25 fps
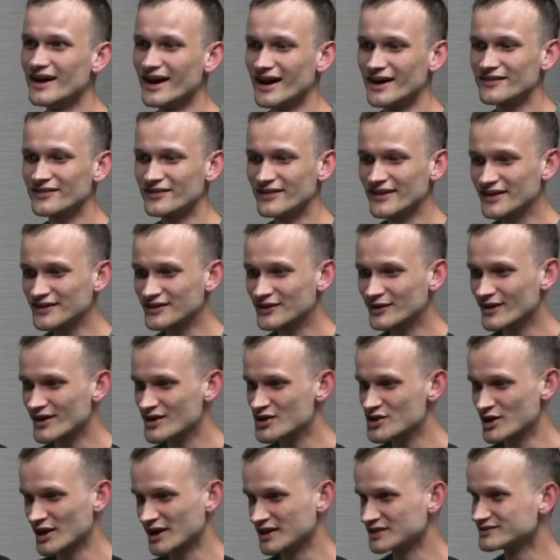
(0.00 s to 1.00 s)
I think they're a
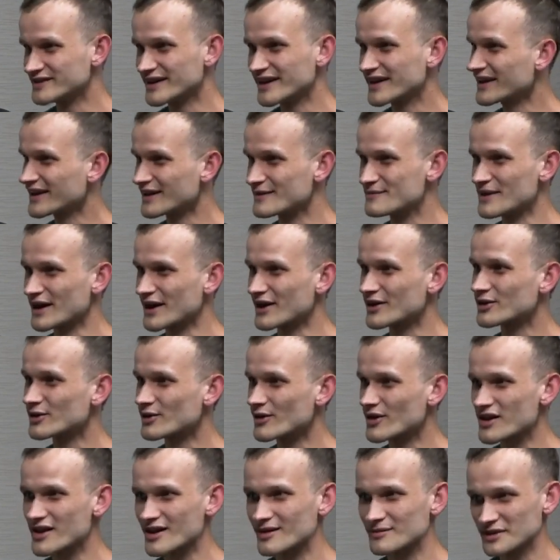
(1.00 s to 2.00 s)
Chainlink
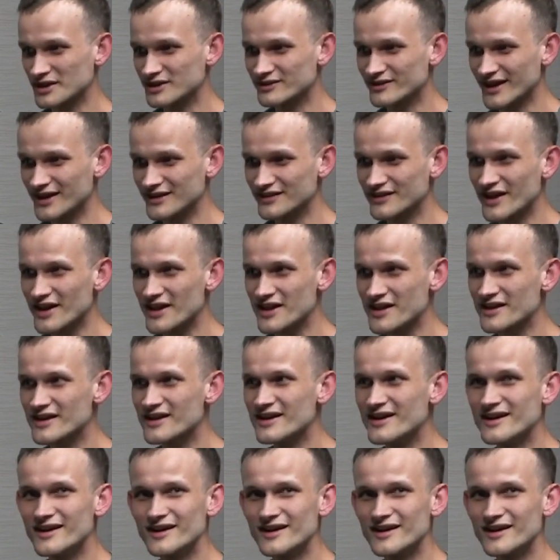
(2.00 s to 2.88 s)
competitor or something like this.